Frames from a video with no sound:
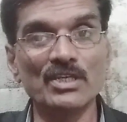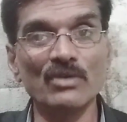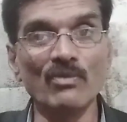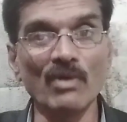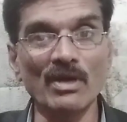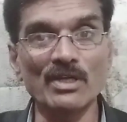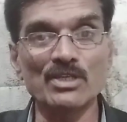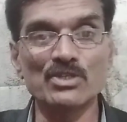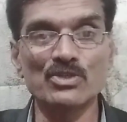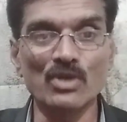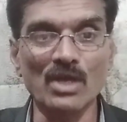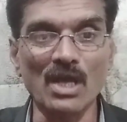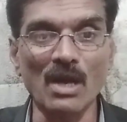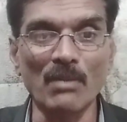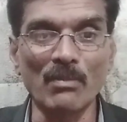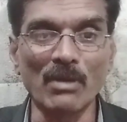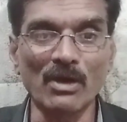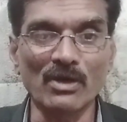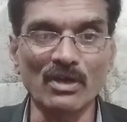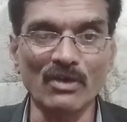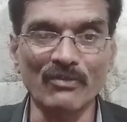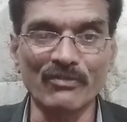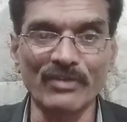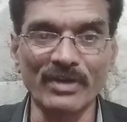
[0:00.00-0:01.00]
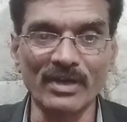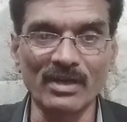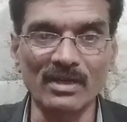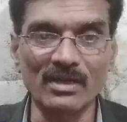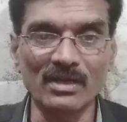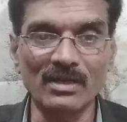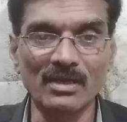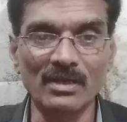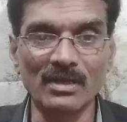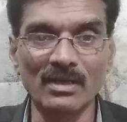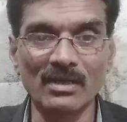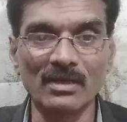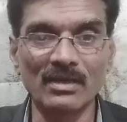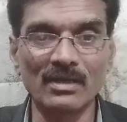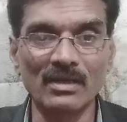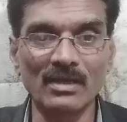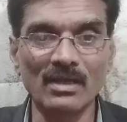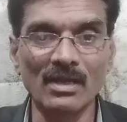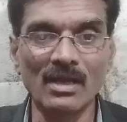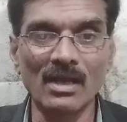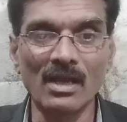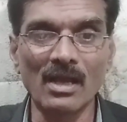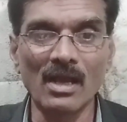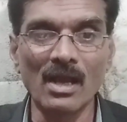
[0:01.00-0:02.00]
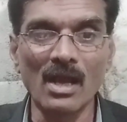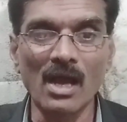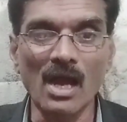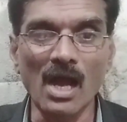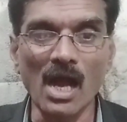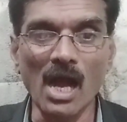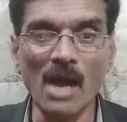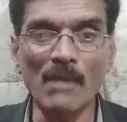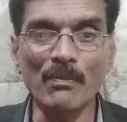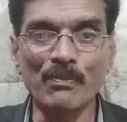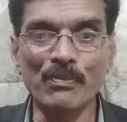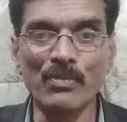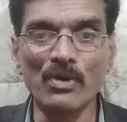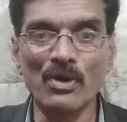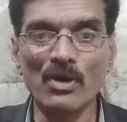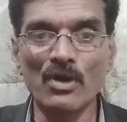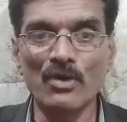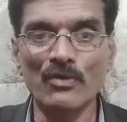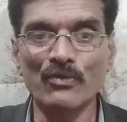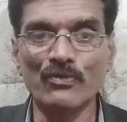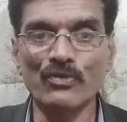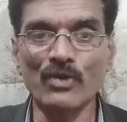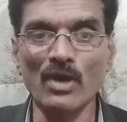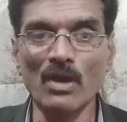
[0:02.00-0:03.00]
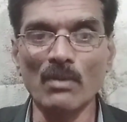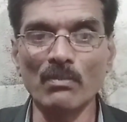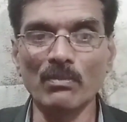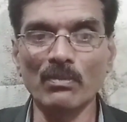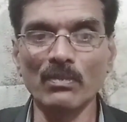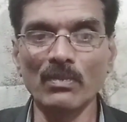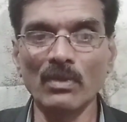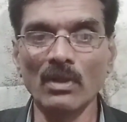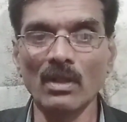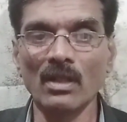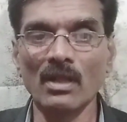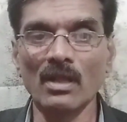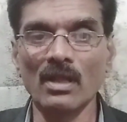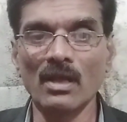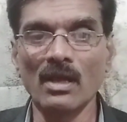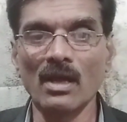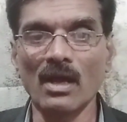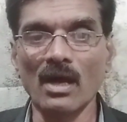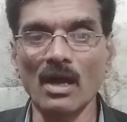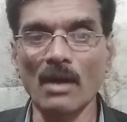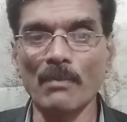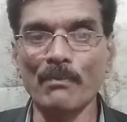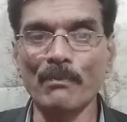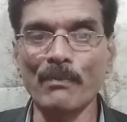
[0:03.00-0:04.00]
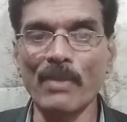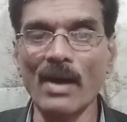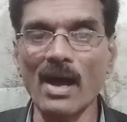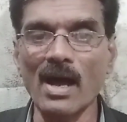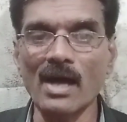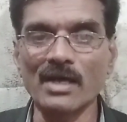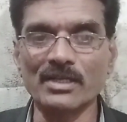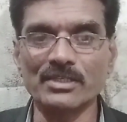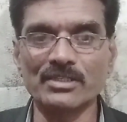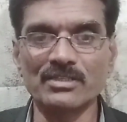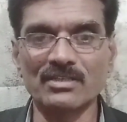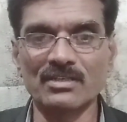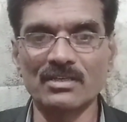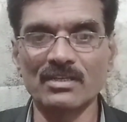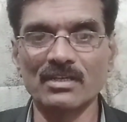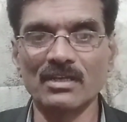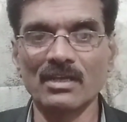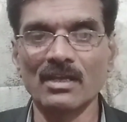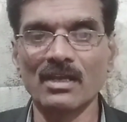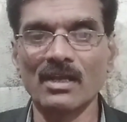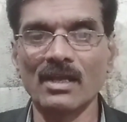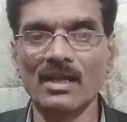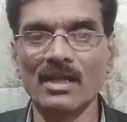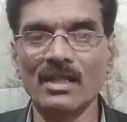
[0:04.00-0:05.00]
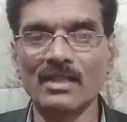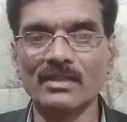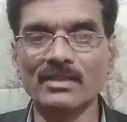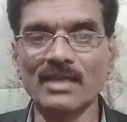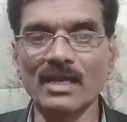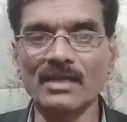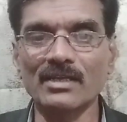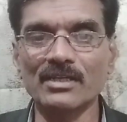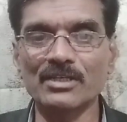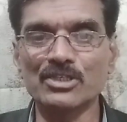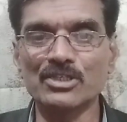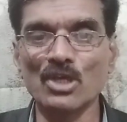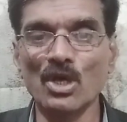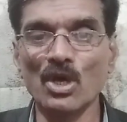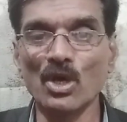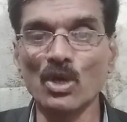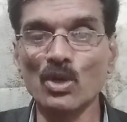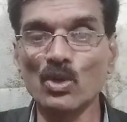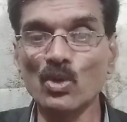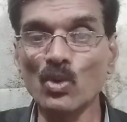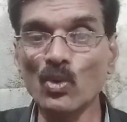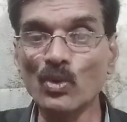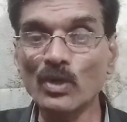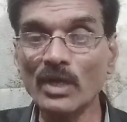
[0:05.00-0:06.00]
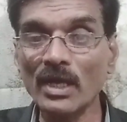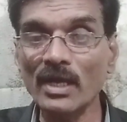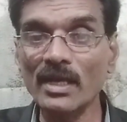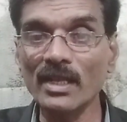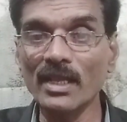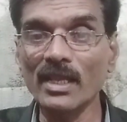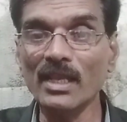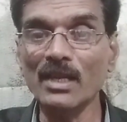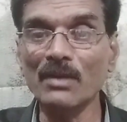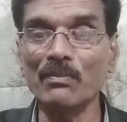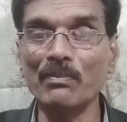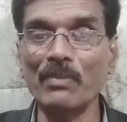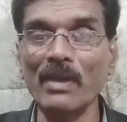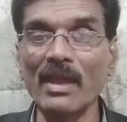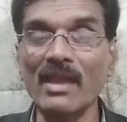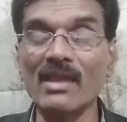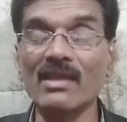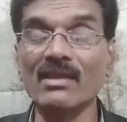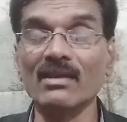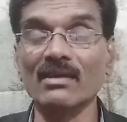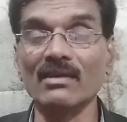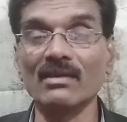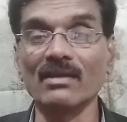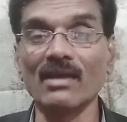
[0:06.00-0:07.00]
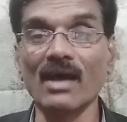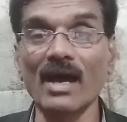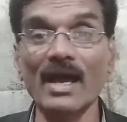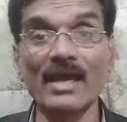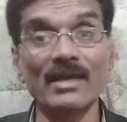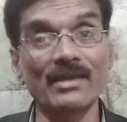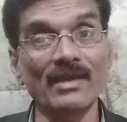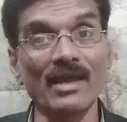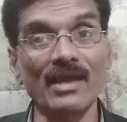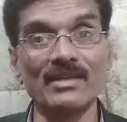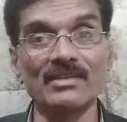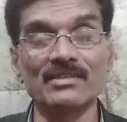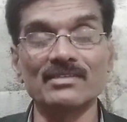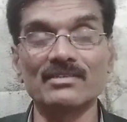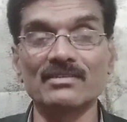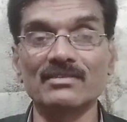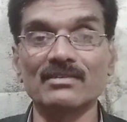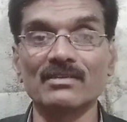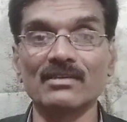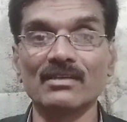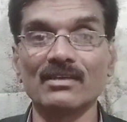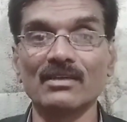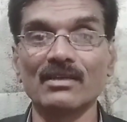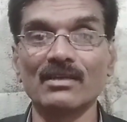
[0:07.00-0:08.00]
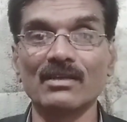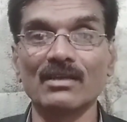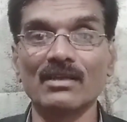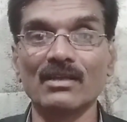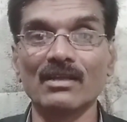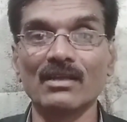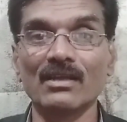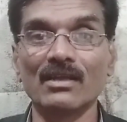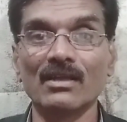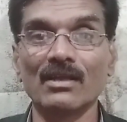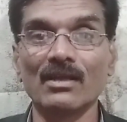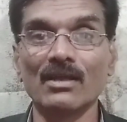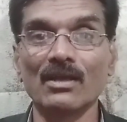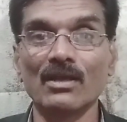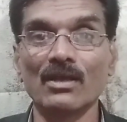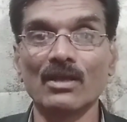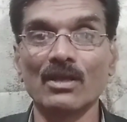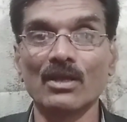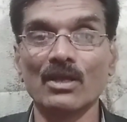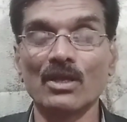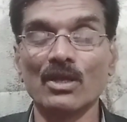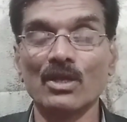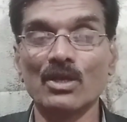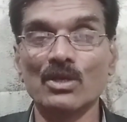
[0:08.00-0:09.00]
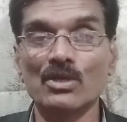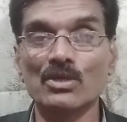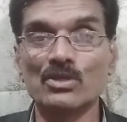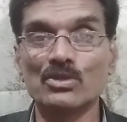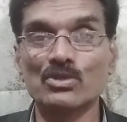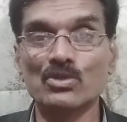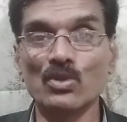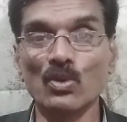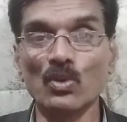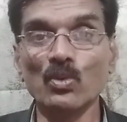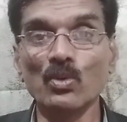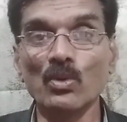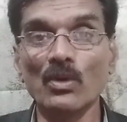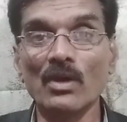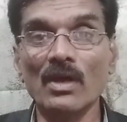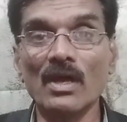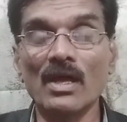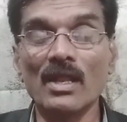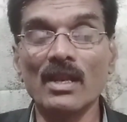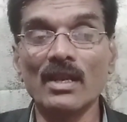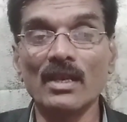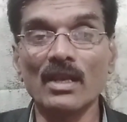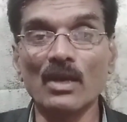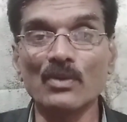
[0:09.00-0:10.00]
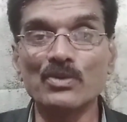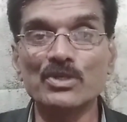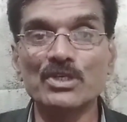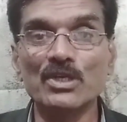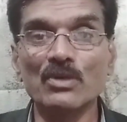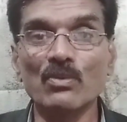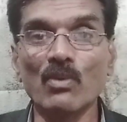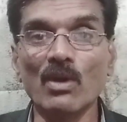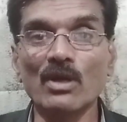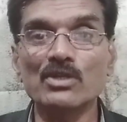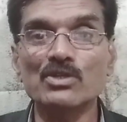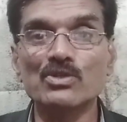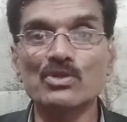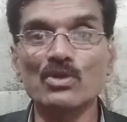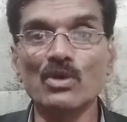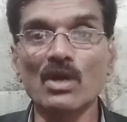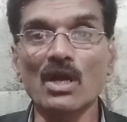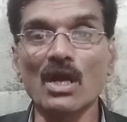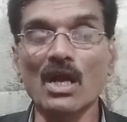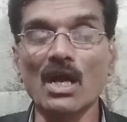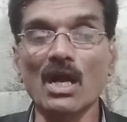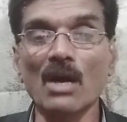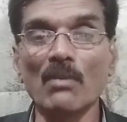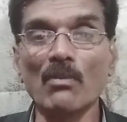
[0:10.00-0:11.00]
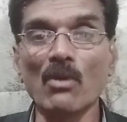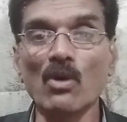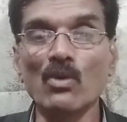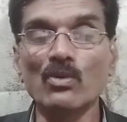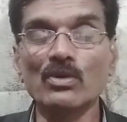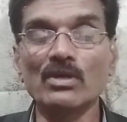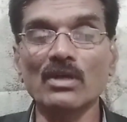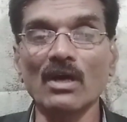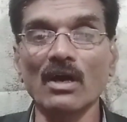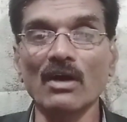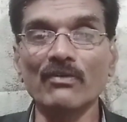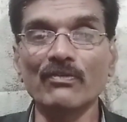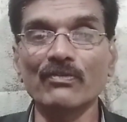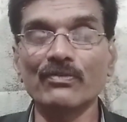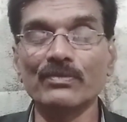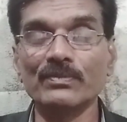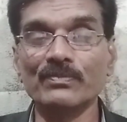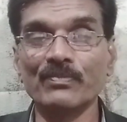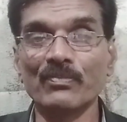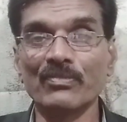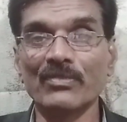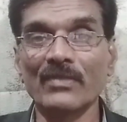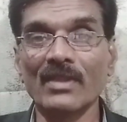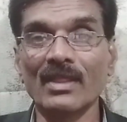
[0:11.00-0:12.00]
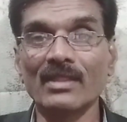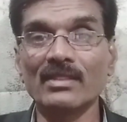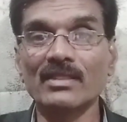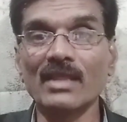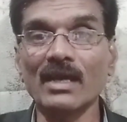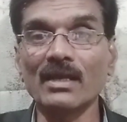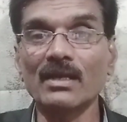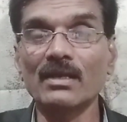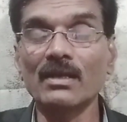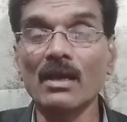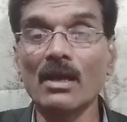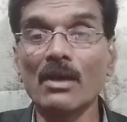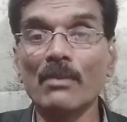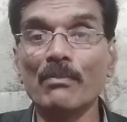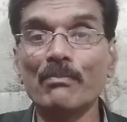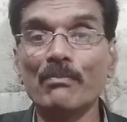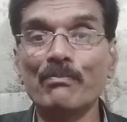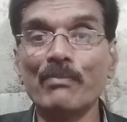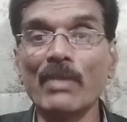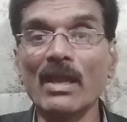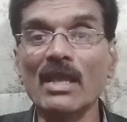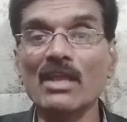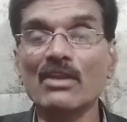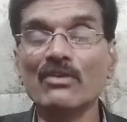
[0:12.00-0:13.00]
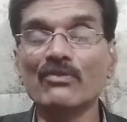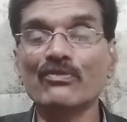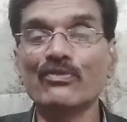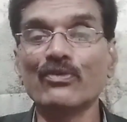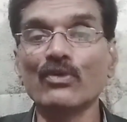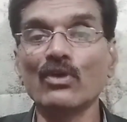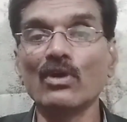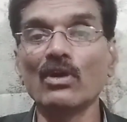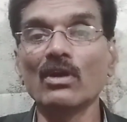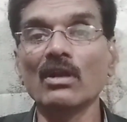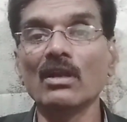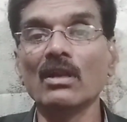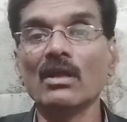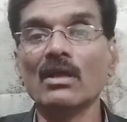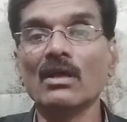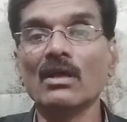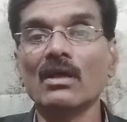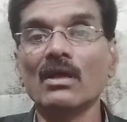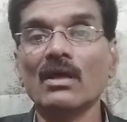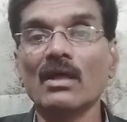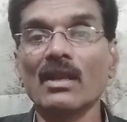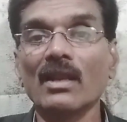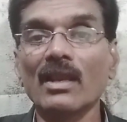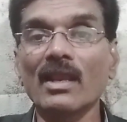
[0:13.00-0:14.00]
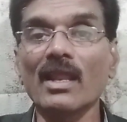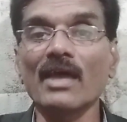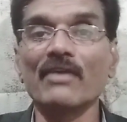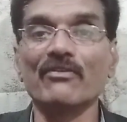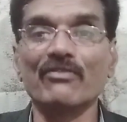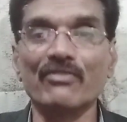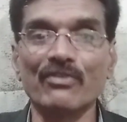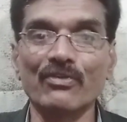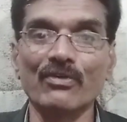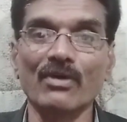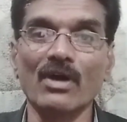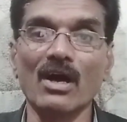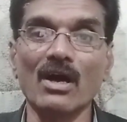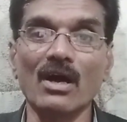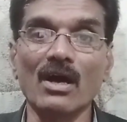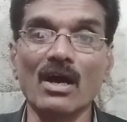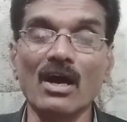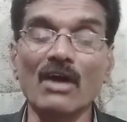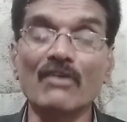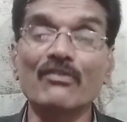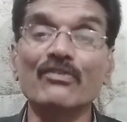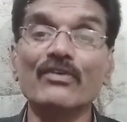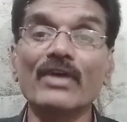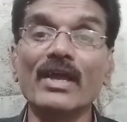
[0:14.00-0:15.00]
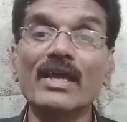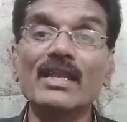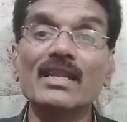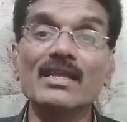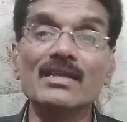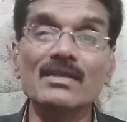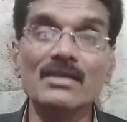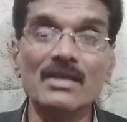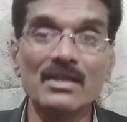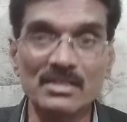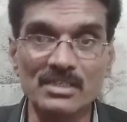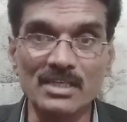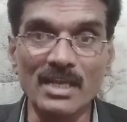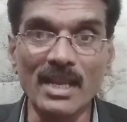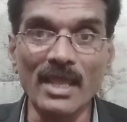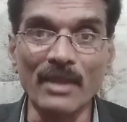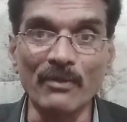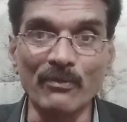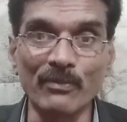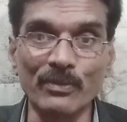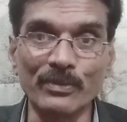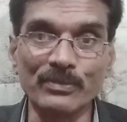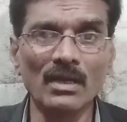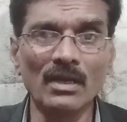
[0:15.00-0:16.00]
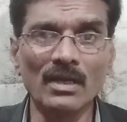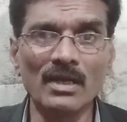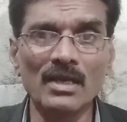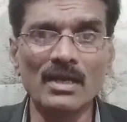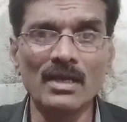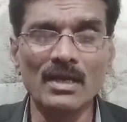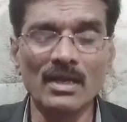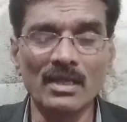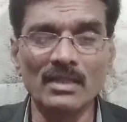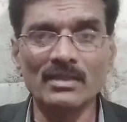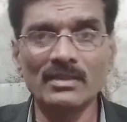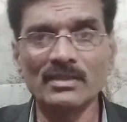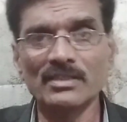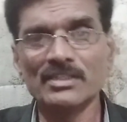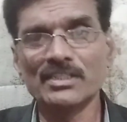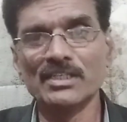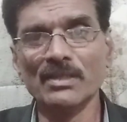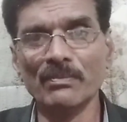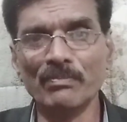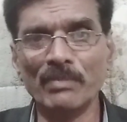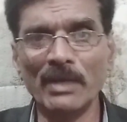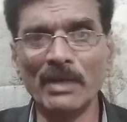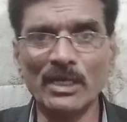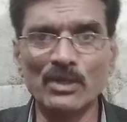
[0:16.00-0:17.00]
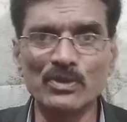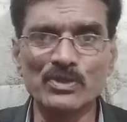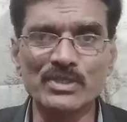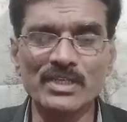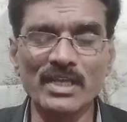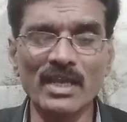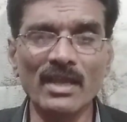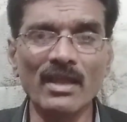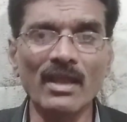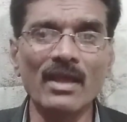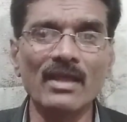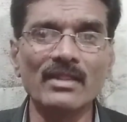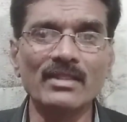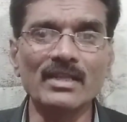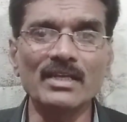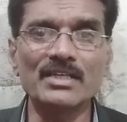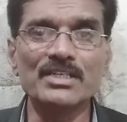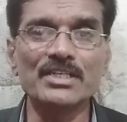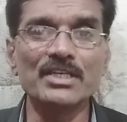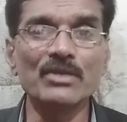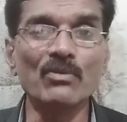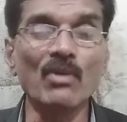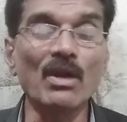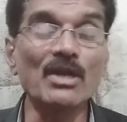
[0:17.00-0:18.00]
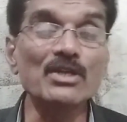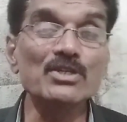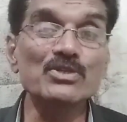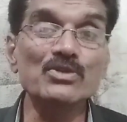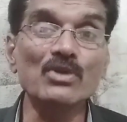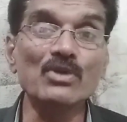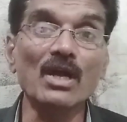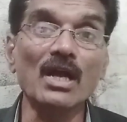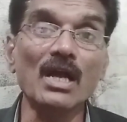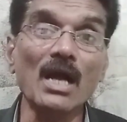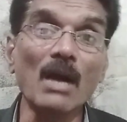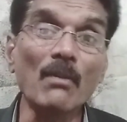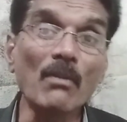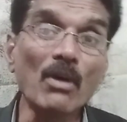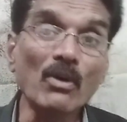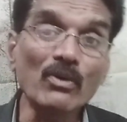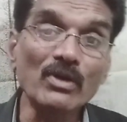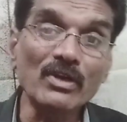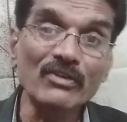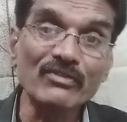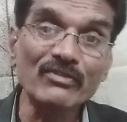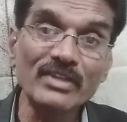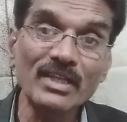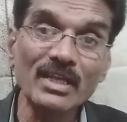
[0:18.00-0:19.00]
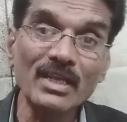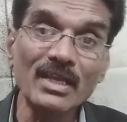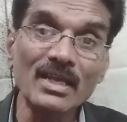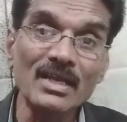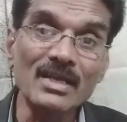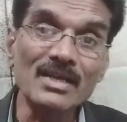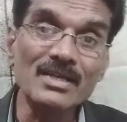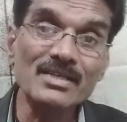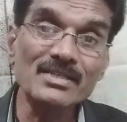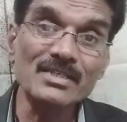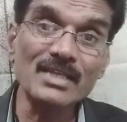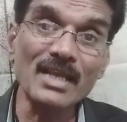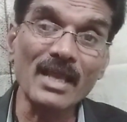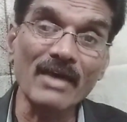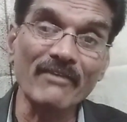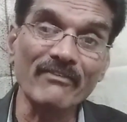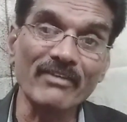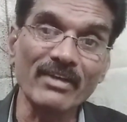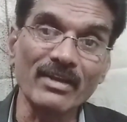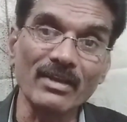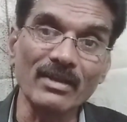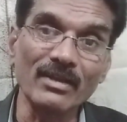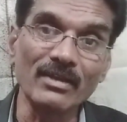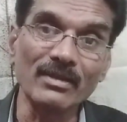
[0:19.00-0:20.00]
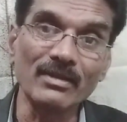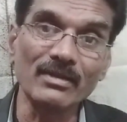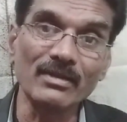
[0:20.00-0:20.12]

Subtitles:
wants to come out of it. Up from a past that is rooted in pain, I rise. So, now she wants to come out of that painful life of any slave. Simply to say that she wants to come out of the slavery.